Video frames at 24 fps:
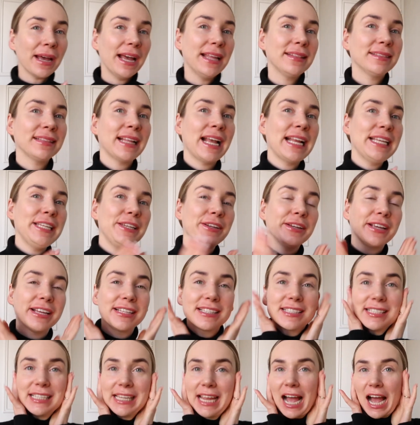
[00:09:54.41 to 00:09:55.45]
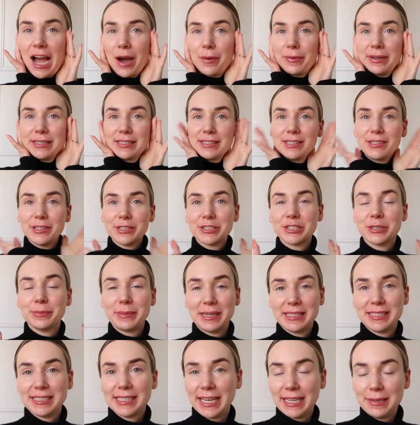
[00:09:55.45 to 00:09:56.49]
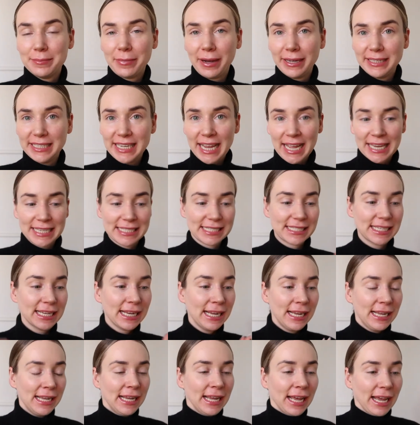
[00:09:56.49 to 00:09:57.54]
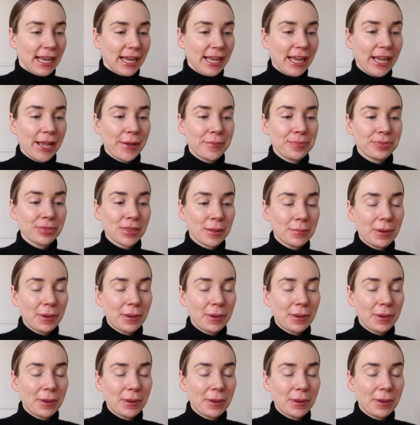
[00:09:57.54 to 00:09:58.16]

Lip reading: and then you can see how it looks on my skin by the end.